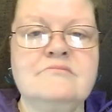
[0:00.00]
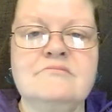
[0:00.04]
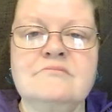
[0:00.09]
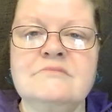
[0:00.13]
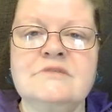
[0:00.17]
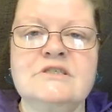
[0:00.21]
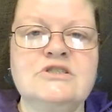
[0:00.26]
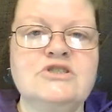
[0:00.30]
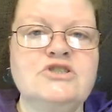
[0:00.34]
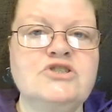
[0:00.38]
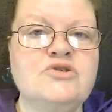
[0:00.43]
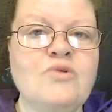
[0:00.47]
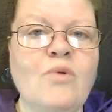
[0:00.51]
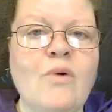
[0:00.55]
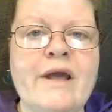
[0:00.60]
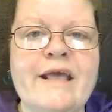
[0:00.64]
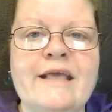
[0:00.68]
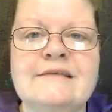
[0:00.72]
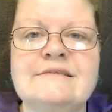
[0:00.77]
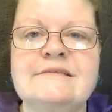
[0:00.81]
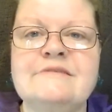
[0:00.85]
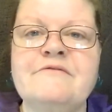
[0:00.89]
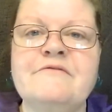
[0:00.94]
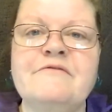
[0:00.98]
Joy
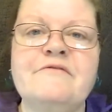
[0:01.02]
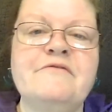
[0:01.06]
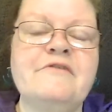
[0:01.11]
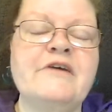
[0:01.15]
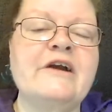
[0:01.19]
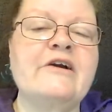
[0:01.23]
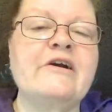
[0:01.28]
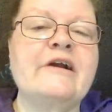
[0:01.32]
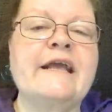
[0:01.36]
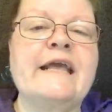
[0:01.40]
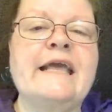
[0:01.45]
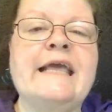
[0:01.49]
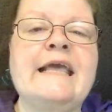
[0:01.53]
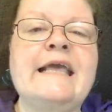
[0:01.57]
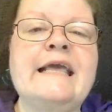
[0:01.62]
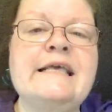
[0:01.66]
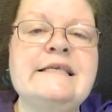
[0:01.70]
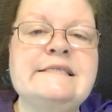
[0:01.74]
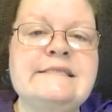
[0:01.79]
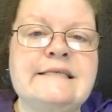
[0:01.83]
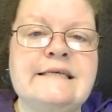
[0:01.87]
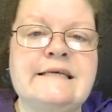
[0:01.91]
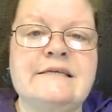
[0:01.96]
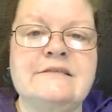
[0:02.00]
is very
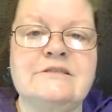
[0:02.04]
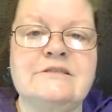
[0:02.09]
easy to